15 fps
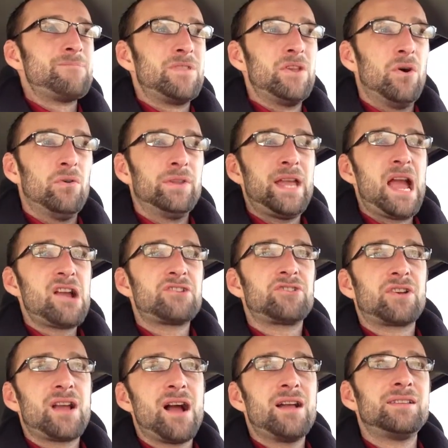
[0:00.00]
the only
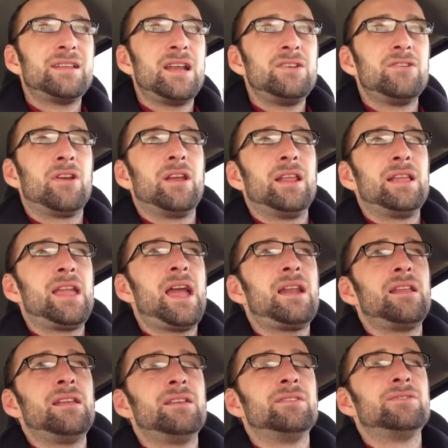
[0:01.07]
extra content you're going to
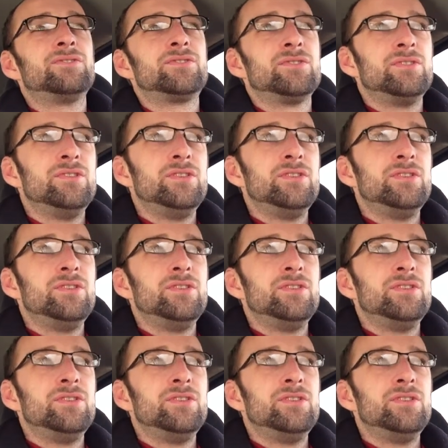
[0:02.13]
get is